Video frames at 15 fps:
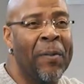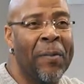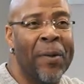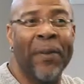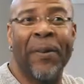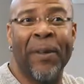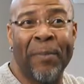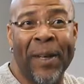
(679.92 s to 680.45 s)

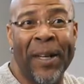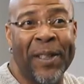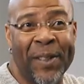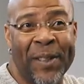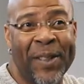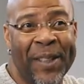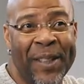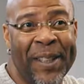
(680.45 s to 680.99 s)
perfect
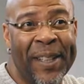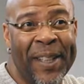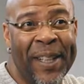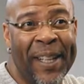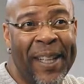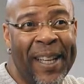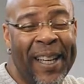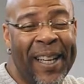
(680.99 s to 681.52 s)
pitch,
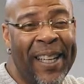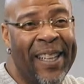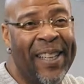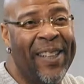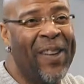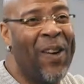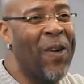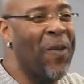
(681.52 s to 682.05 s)

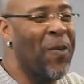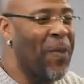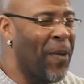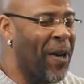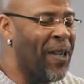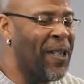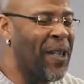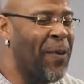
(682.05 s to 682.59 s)
you know,
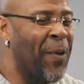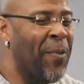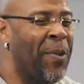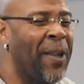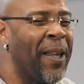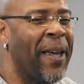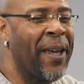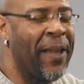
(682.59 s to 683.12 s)
because he would
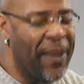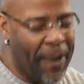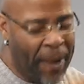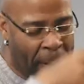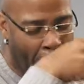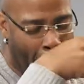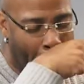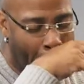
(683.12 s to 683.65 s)
play
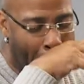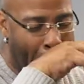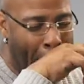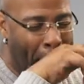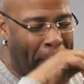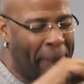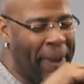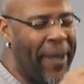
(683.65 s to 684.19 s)
the
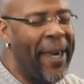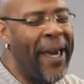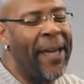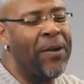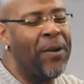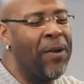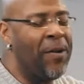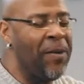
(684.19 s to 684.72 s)

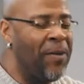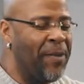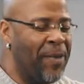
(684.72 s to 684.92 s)
piano.